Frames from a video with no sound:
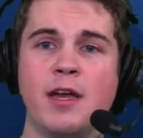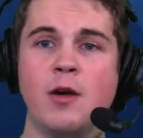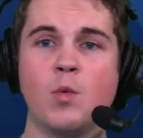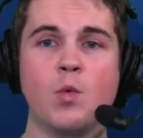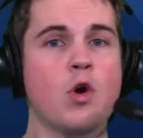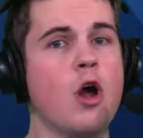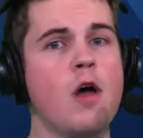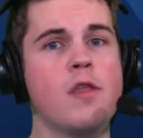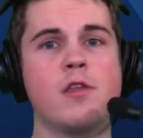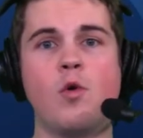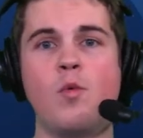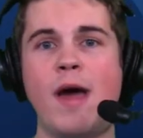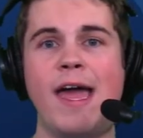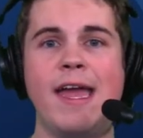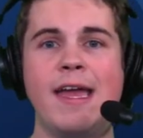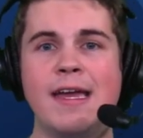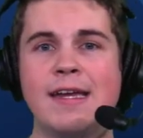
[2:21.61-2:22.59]
We're on the
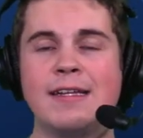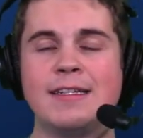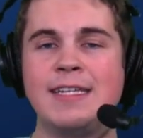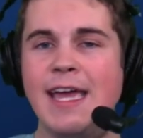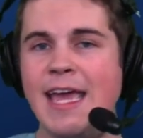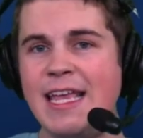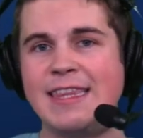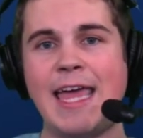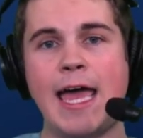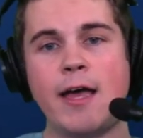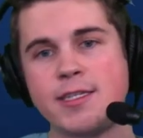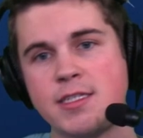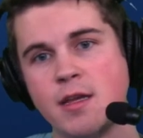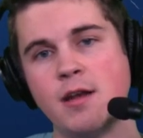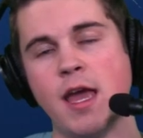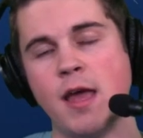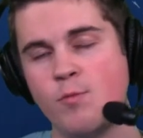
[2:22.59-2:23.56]
way to
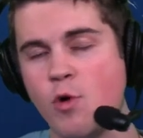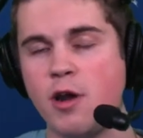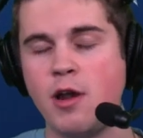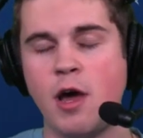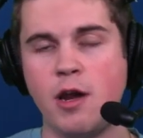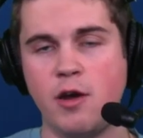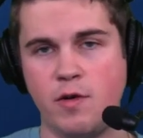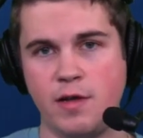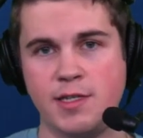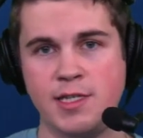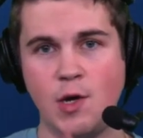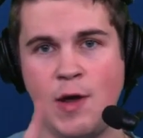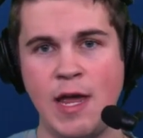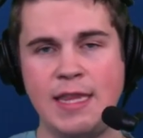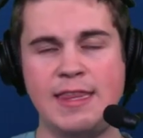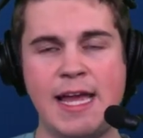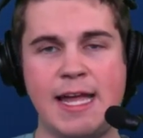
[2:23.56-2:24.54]
8,100. So
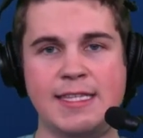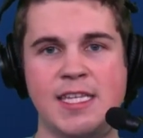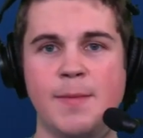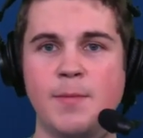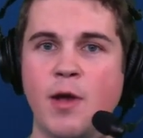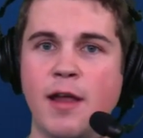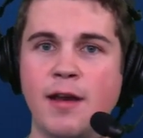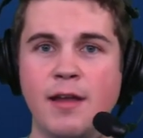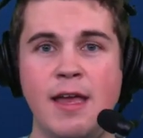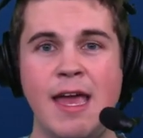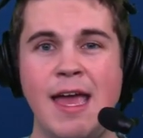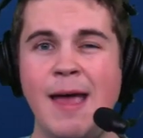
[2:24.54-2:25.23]
hit that sub button.